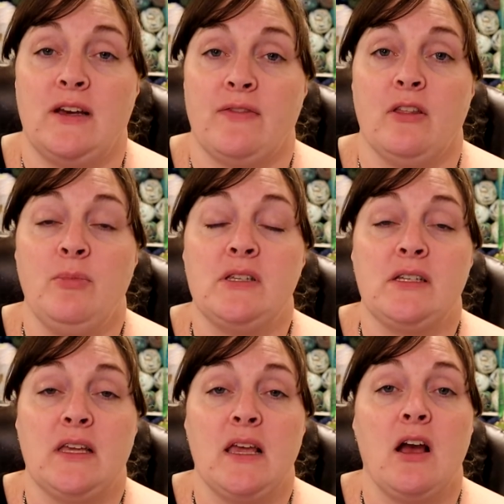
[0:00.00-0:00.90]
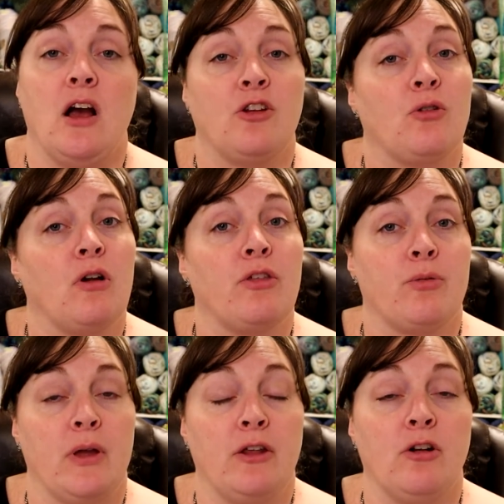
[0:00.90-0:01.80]
definitely be sticking under our
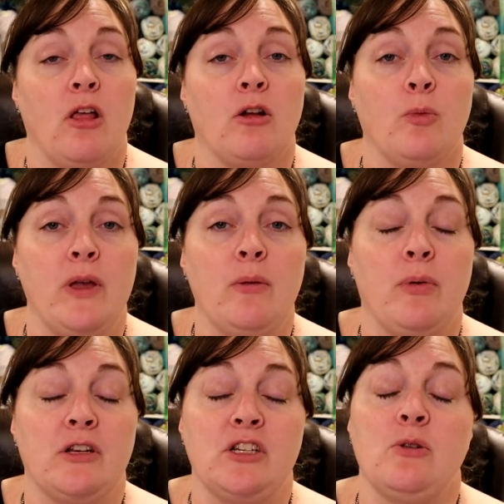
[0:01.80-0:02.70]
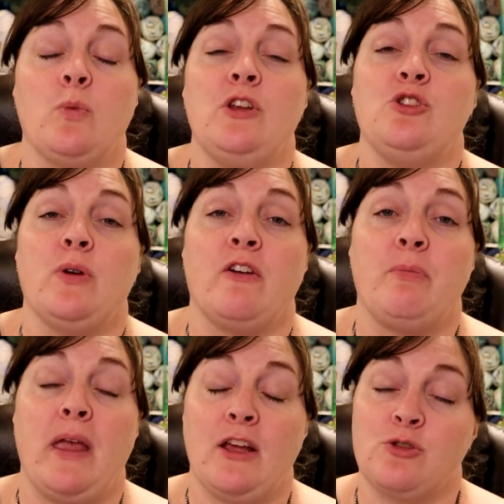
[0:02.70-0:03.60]
$300 a week budget. We do
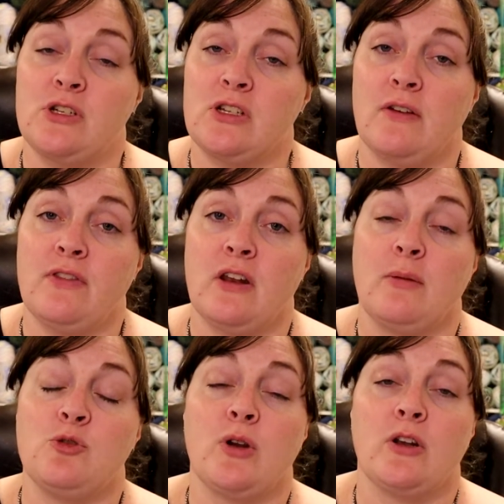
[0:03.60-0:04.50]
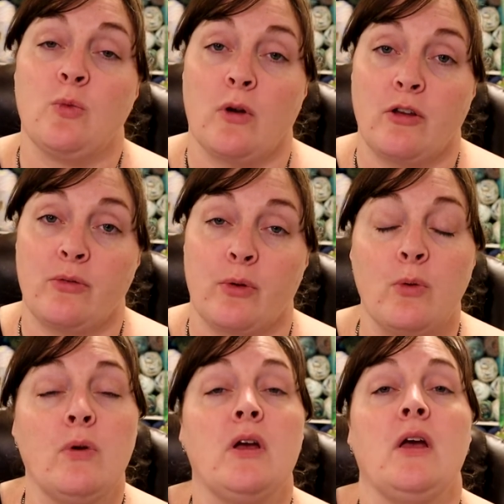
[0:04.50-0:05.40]
have pantry stuff that I'm trying to work
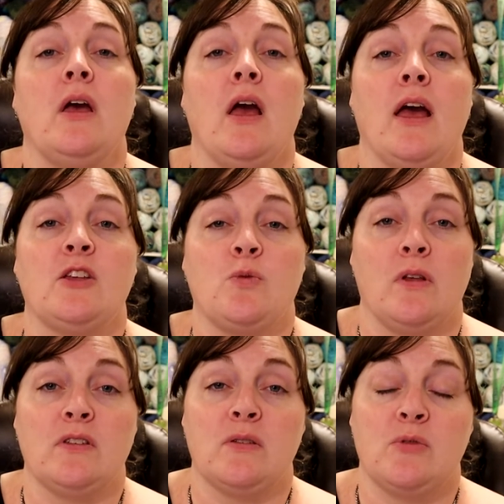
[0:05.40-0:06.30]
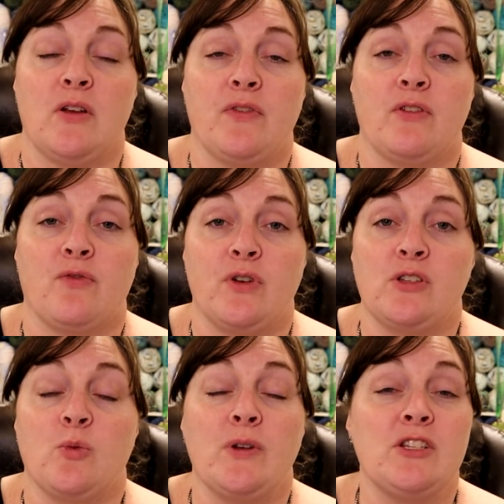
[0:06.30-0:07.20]
through, as well as some stuff in the
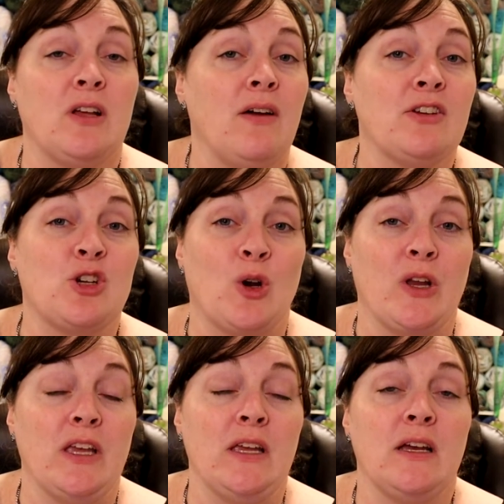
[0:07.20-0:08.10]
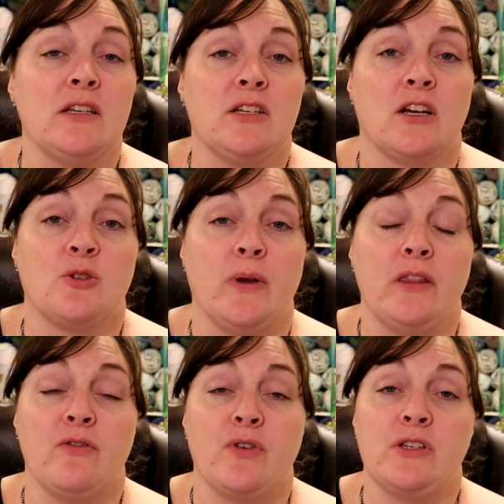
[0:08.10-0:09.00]
freezer. We still have a turkey tucked away
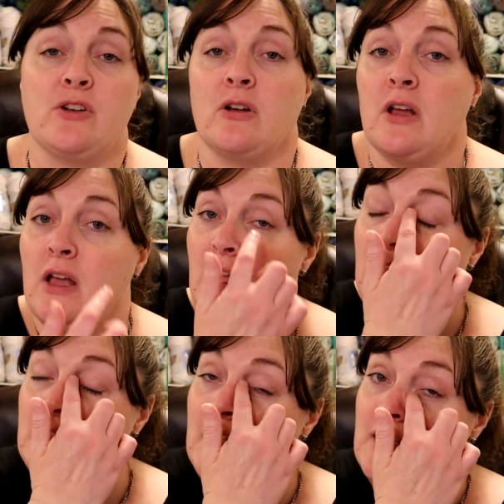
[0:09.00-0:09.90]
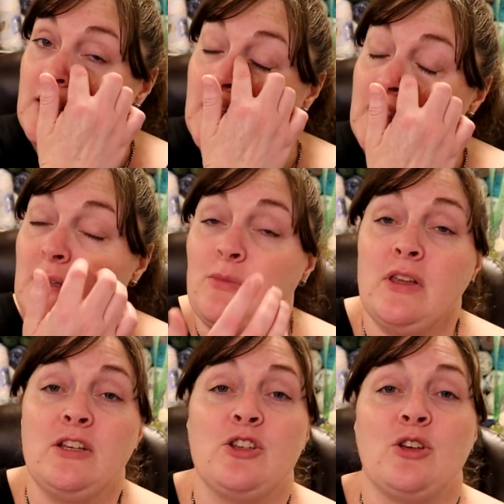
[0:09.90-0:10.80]
in the freezer because, guys, that's
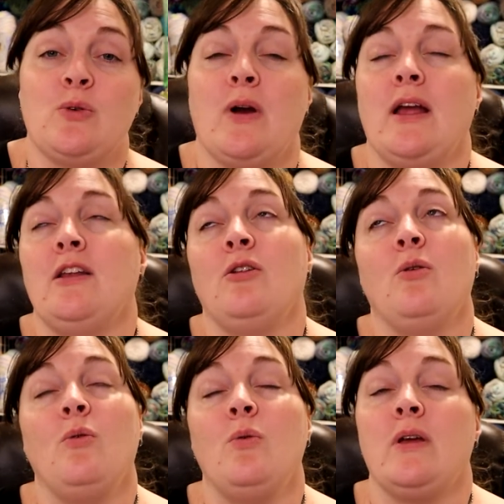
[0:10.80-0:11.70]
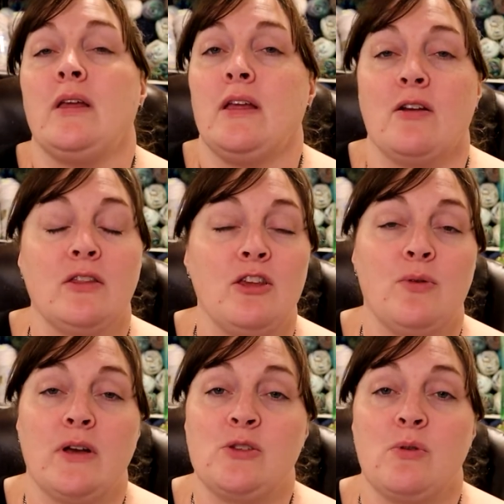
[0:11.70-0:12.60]
something too. I know here in the
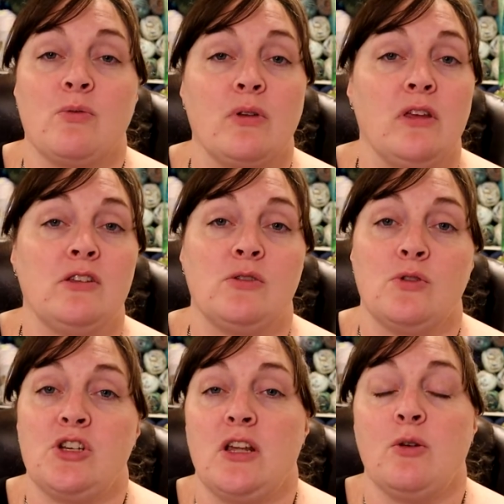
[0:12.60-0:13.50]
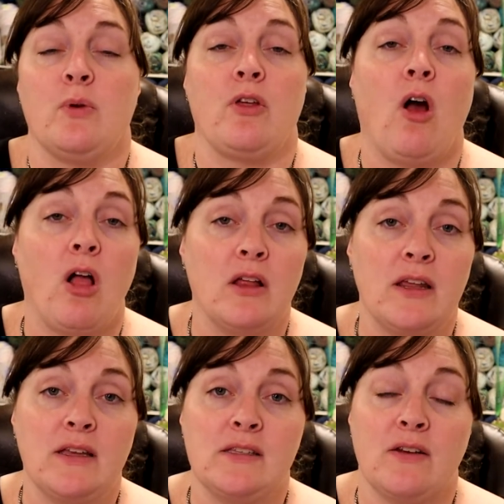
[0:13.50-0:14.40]
US we really associate it with
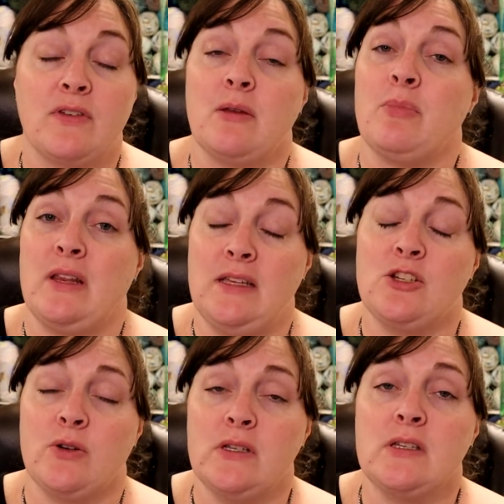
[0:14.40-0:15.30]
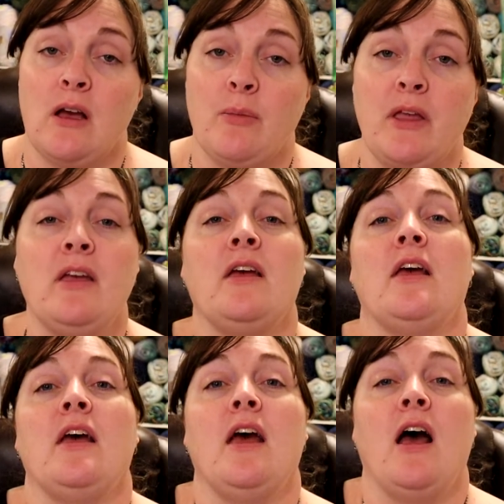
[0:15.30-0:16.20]
holidays and everything, but Easter is coming.
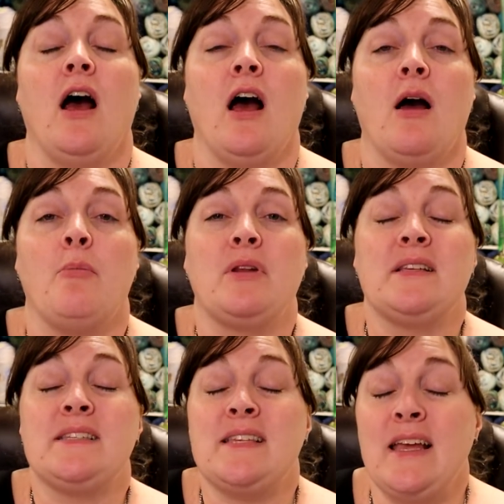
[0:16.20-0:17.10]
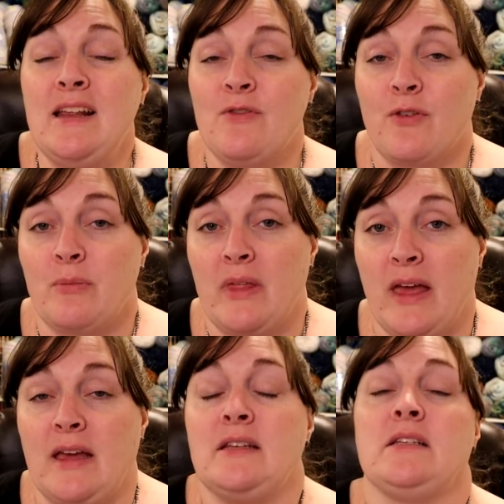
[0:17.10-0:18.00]
But aside from
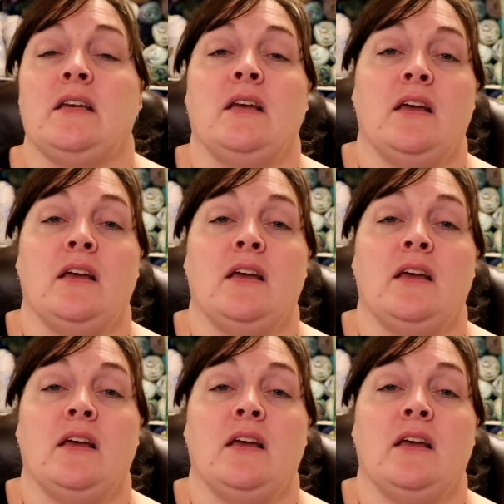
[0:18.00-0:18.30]
that,